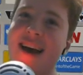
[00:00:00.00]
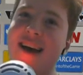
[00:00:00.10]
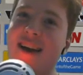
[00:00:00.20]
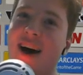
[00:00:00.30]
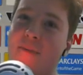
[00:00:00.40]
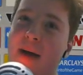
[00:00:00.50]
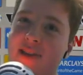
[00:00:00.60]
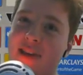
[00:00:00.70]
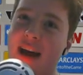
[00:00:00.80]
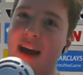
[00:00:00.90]
No,
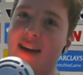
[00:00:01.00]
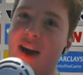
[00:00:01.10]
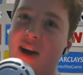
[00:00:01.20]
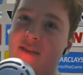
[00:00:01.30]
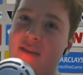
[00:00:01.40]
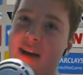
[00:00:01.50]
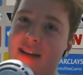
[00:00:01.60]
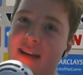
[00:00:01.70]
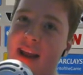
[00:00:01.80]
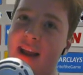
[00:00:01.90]
imagine that. 90
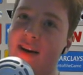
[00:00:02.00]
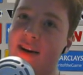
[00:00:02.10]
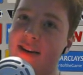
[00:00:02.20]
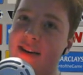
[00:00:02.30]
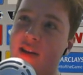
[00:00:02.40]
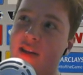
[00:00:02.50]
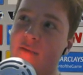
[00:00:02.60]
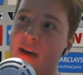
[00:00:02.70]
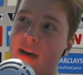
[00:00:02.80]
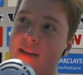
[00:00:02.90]
rated Lingard, 90
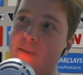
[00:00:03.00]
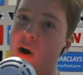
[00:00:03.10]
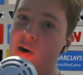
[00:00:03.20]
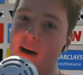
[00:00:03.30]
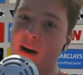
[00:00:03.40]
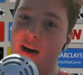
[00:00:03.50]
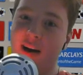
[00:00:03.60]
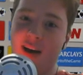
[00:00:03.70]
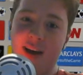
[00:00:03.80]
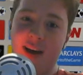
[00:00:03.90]
rated Pogba.
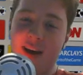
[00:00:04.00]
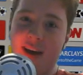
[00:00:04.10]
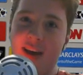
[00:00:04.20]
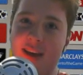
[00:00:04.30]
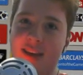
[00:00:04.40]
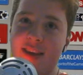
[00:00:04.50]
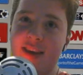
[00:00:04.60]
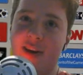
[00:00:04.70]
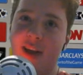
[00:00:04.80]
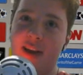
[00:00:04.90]
You
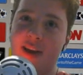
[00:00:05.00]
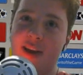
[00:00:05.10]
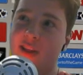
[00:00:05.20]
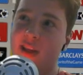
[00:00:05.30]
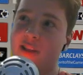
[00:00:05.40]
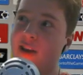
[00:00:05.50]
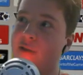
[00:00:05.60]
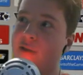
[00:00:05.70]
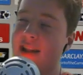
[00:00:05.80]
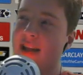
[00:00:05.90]
got like 92
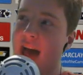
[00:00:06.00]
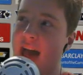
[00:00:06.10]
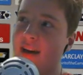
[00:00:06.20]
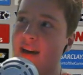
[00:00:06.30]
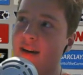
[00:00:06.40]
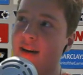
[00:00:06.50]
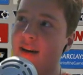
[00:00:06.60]
rated De Gea.